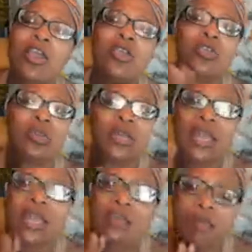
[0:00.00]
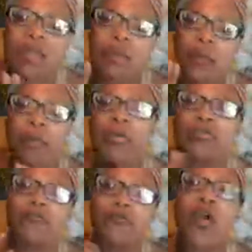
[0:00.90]
You're letting people
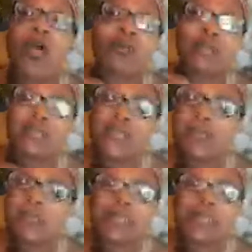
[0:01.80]
put foreign